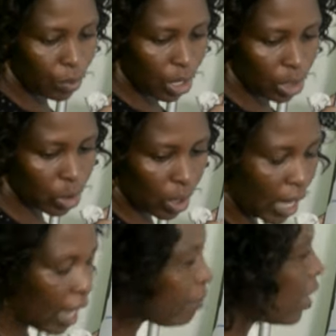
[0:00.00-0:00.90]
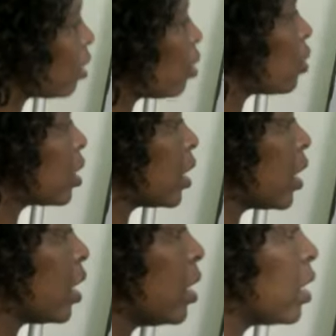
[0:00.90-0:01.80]
we also have a long
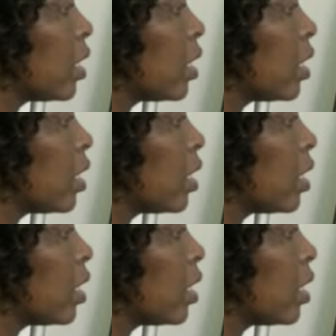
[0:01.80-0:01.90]
E